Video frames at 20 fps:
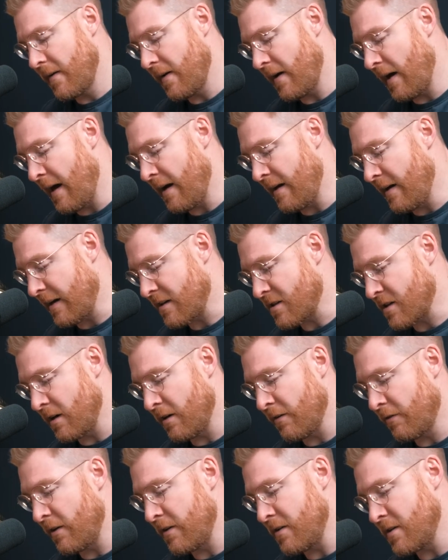I had an
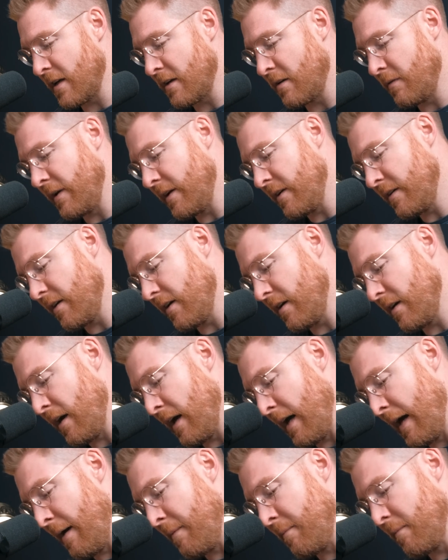ex-girlfriend who said to me,
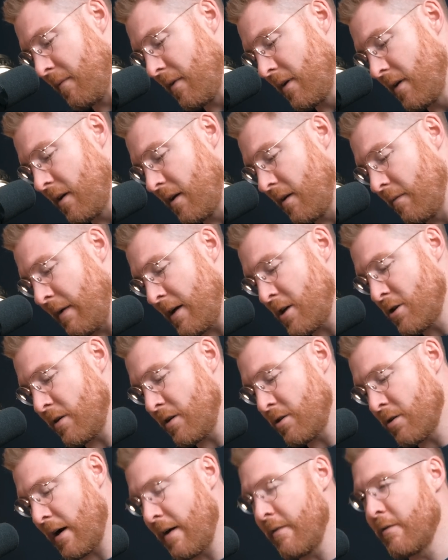make sure
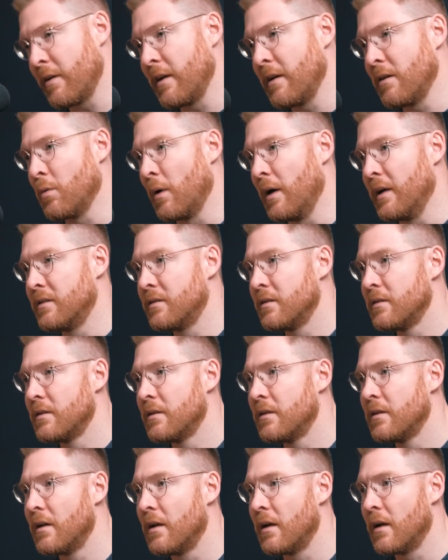you try everything twice.
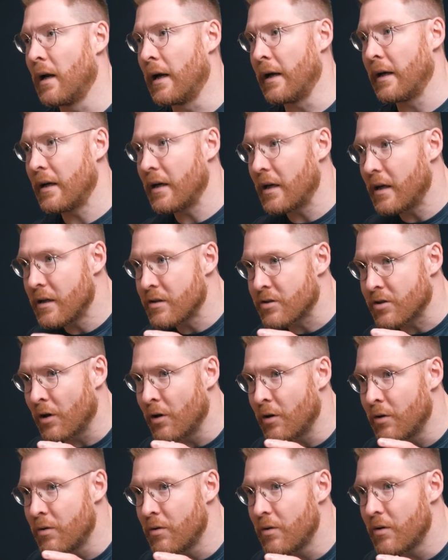
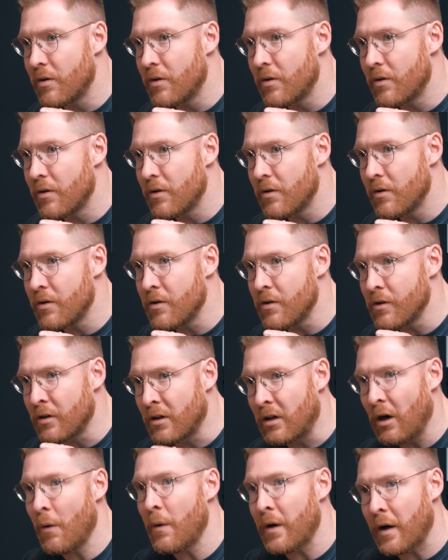So
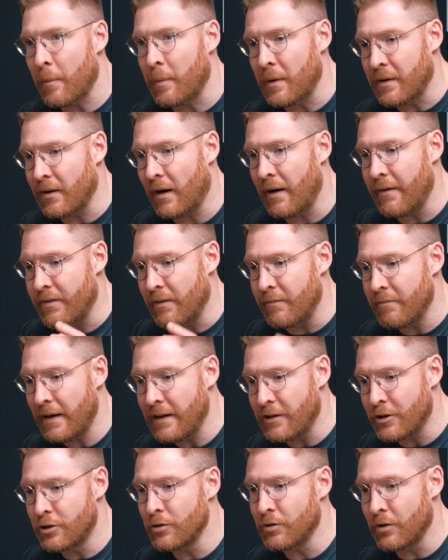go a couple of times and
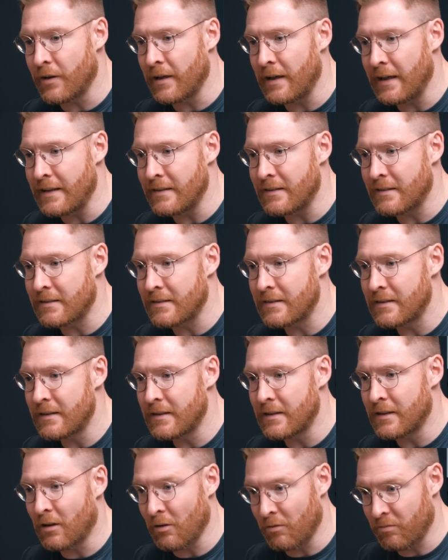make sure that it's
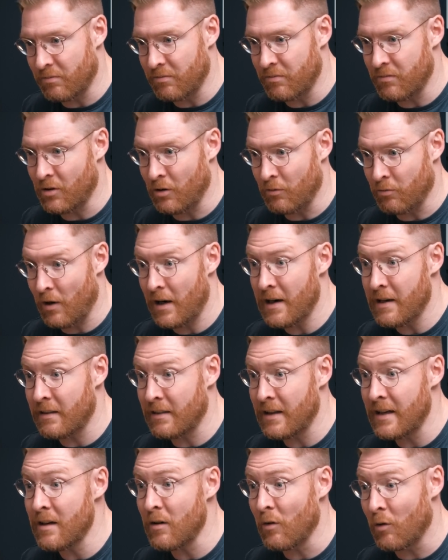the right
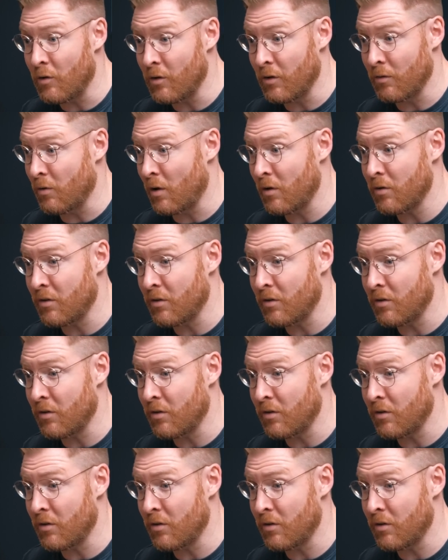thing or the wrong